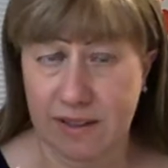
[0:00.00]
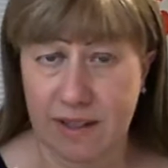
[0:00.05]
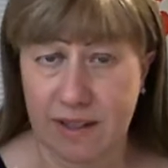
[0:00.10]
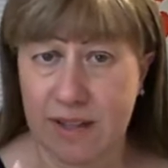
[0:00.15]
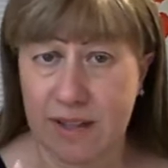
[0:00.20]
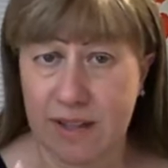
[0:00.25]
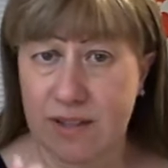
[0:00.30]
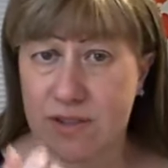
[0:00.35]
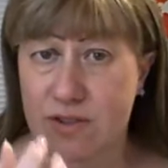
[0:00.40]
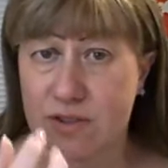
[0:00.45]

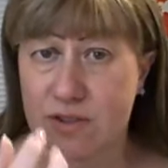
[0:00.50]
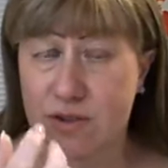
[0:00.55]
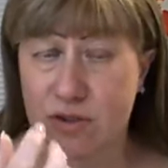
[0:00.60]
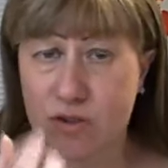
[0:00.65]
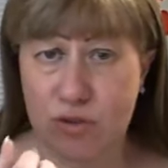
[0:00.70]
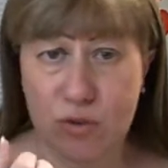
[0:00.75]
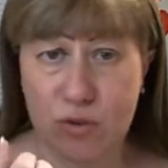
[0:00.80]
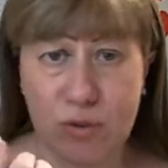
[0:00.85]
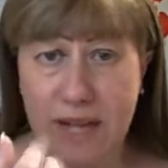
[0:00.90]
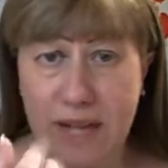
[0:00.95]
let us
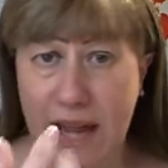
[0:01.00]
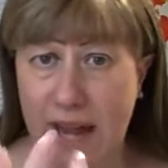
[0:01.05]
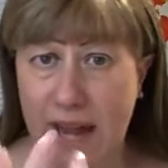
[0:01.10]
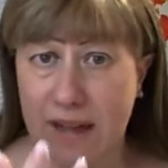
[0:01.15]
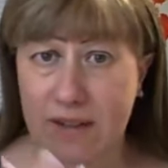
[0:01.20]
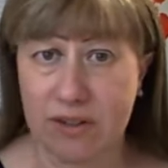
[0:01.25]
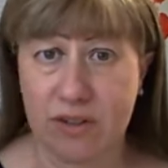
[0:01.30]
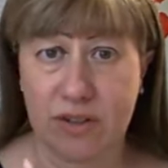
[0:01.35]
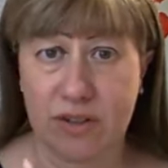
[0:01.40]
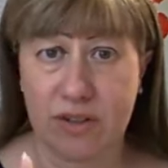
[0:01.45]

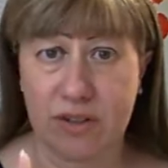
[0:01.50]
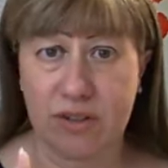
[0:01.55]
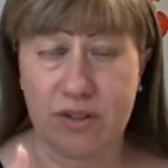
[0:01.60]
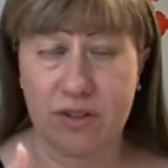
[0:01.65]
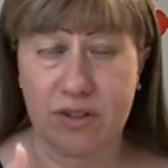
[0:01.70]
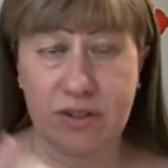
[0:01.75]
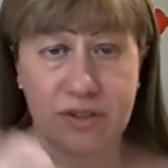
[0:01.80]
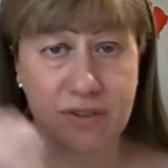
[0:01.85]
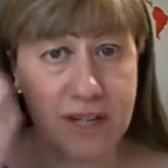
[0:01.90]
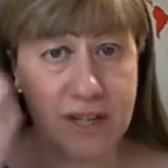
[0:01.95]
together
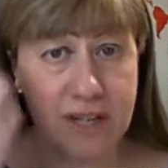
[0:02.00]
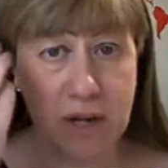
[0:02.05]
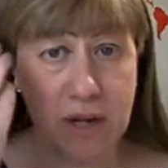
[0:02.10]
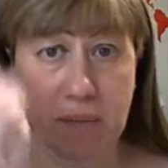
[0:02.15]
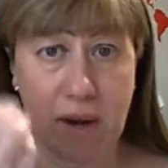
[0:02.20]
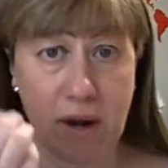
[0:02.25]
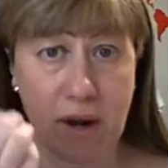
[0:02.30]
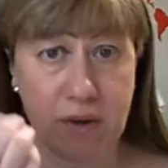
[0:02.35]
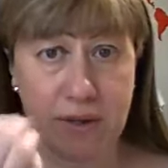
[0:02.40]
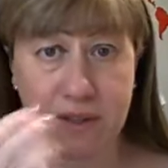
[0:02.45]
think
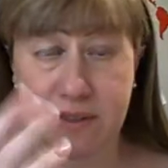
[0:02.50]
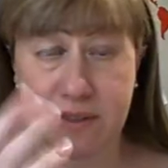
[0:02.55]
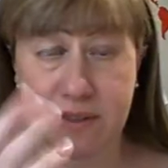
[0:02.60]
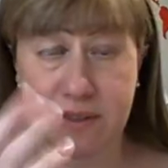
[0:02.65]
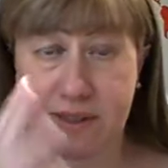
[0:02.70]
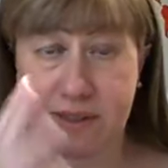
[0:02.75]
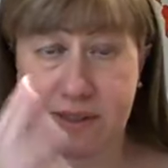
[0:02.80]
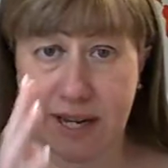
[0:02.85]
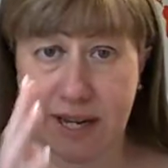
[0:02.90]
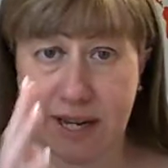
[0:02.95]
about it
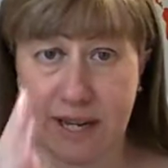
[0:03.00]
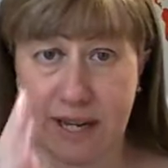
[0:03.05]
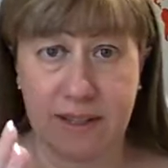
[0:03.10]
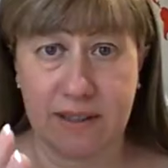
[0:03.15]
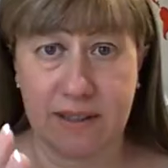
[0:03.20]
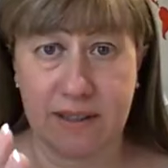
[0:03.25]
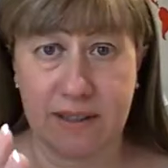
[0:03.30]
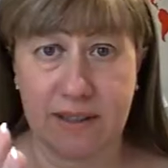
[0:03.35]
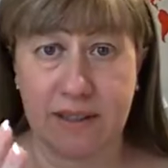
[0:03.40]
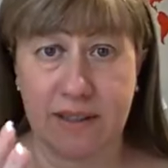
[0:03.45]
daily.
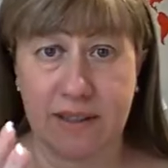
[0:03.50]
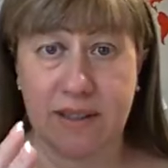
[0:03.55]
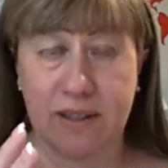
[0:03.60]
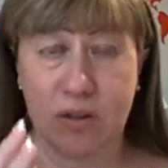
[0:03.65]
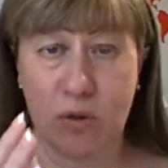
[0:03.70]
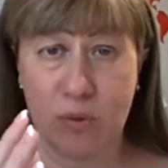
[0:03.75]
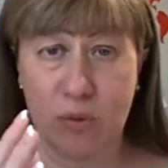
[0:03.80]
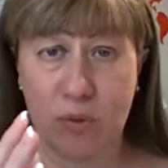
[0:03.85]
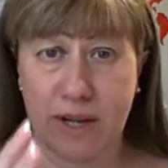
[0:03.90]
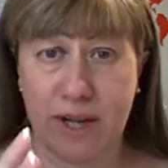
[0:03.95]

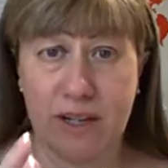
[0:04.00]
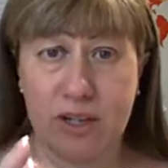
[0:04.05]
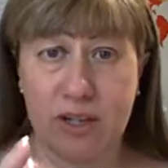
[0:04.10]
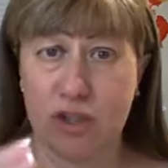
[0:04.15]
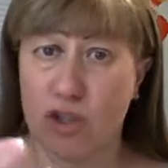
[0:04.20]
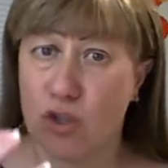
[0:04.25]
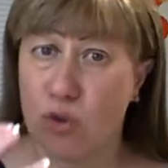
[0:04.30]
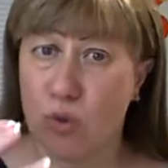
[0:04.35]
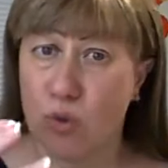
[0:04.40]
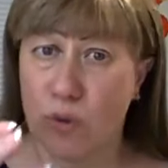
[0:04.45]
Okay?
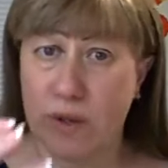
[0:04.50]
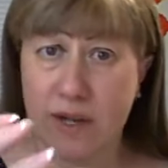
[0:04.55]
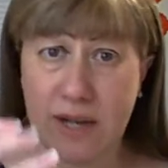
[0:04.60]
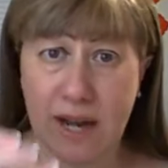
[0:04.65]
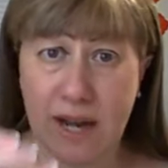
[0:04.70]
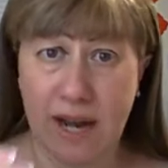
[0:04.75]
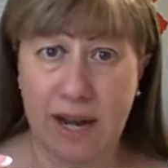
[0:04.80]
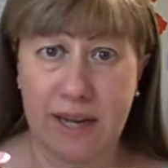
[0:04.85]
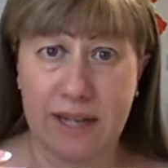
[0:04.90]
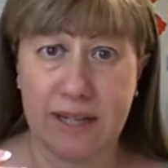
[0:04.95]
You
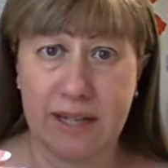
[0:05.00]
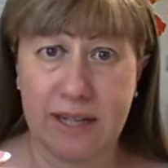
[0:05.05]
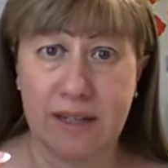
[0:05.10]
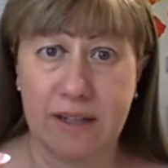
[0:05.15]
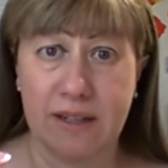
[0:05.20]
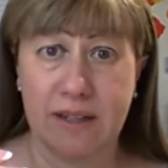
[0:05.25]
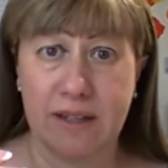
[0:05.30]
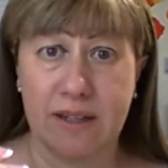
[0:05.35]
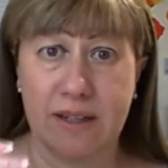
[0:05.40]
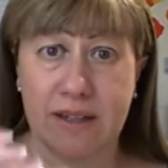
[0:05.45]
and I
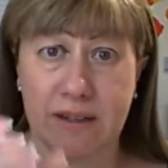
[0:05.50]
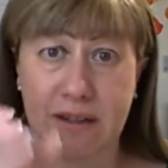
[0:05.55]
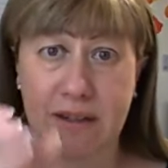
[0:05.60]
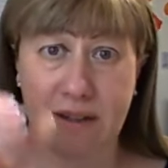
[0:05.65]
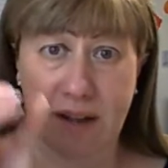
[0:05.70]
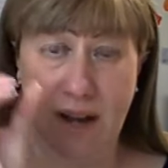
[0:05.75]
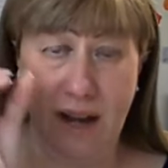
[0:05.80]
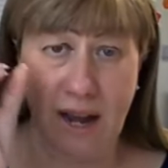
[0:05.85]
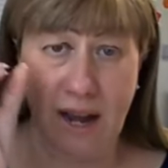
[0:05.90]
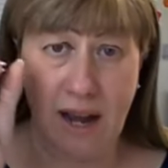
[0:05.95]

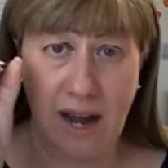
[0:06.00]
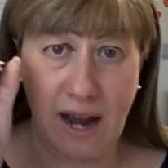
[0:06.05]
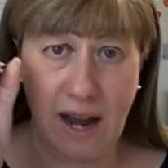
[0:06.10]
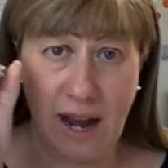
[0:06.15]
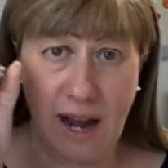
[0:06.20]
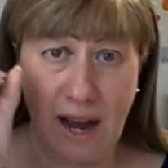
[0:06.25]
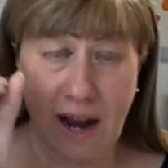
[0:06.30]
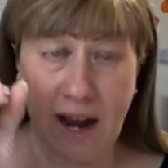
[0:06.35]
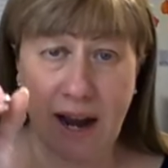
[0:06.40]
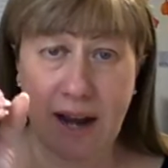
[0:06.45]

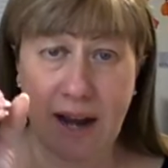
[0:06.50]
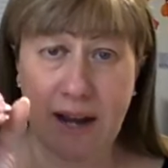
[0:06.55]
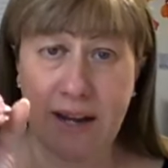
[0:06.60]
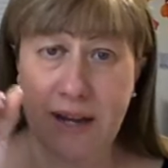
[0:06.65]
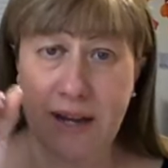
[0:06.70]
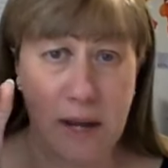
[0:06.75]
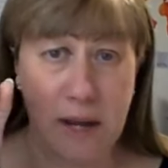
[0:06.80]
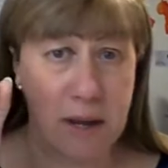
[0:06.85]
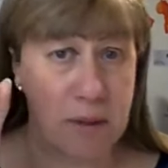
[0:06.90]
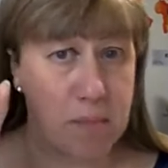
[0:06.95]

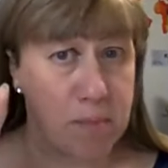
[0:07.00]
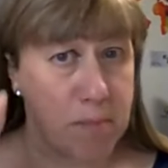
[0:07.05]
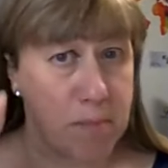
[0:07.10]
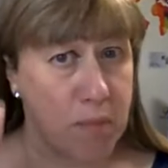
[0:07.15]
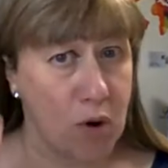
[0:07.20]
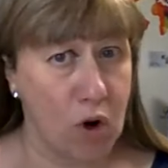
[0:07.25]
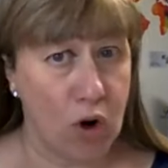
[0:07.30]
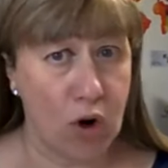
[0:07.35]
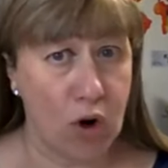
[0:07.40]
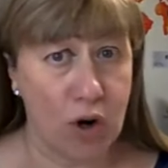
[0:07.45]
I am
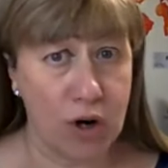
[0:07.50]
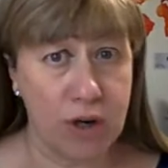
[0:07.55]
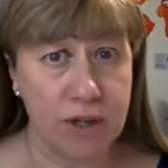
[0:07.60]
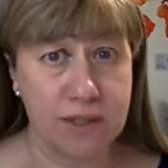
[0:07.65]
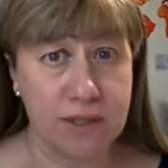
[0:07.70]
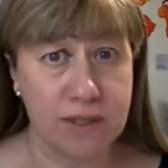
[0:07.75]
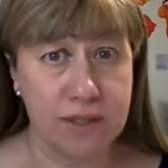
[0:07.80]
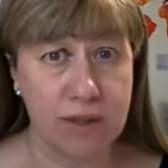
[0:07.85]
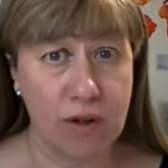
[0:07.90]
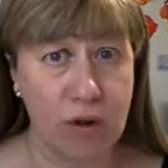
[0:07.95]

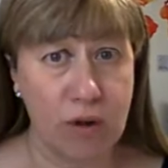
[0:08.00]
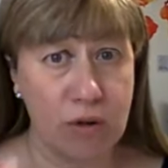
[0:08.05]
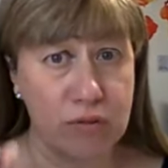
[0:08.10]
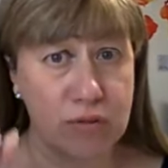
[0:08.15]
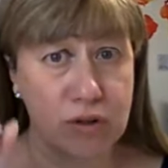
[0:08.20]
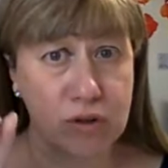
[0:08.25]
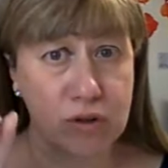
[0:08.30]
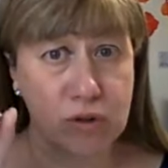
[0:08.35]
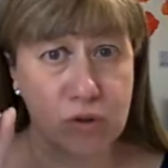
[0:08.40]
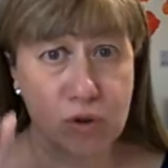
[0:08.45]
part
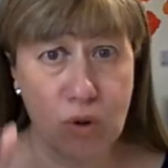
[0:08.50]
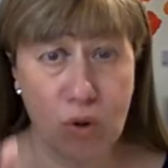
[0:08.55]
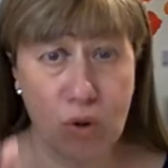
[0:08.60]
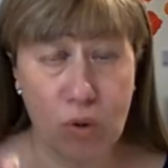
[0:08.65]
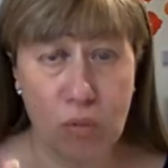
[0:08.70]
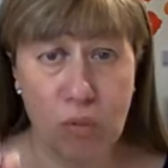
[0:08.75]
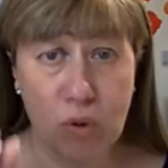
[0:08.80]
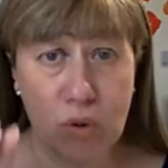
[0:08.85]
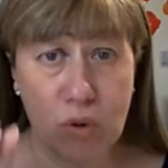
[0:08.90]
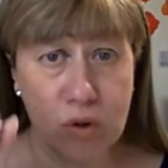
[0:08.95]
of a
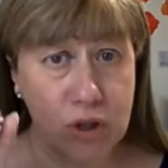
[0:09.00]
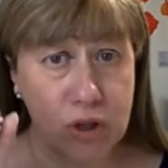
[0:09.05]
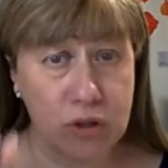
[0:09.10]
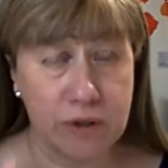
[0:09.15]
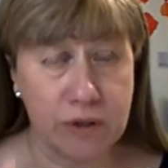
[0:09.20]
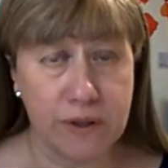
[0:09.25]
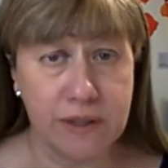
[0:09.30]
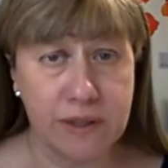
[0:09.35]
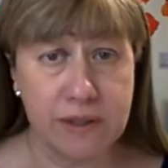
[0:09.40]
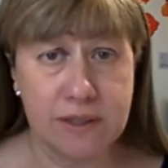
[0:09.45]
global
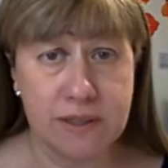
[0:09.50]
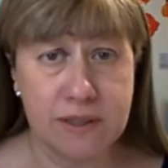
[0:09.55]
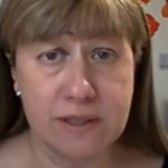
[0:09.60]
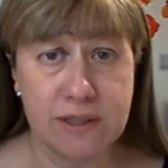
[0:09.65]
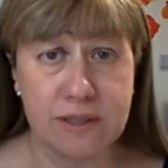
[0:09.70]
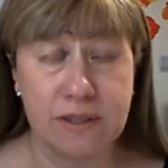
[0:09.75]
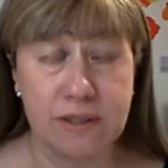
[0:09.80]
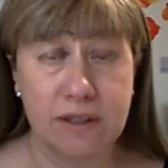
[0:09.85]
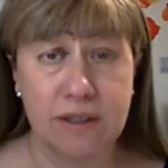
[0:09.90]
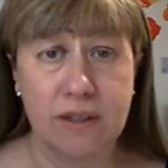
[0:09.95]

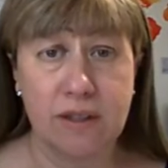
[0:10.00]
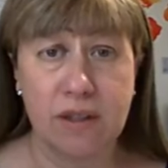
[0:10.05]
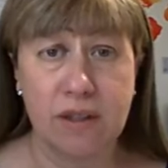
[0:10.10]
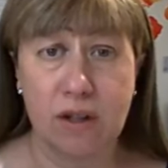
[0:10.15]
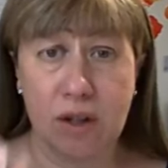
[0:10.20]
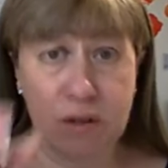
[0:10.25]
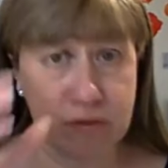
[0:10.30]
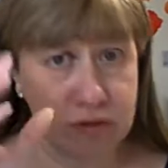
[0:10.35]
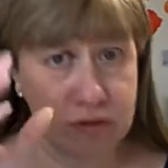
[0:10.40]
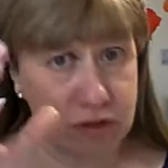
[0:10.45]
current
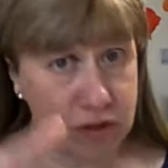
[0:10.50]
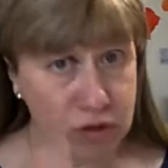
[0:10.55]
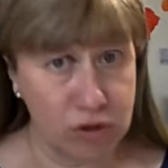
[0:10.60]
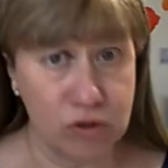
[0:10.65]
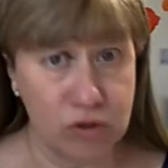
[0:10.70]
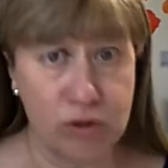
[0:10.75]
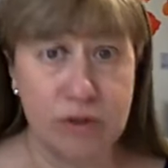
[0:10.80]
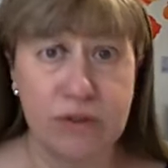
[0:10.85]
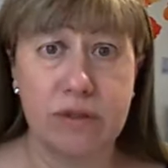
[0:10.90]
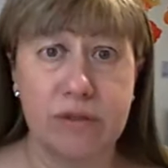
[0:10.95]
of the
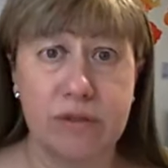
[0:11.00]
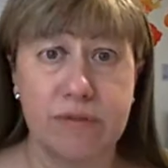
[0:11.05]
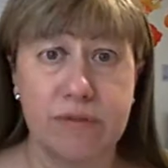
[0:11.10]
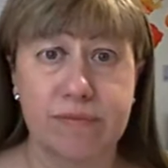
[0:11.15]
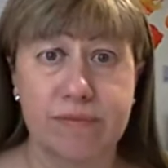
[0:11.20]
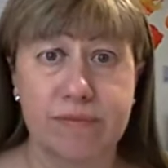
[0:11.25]
good.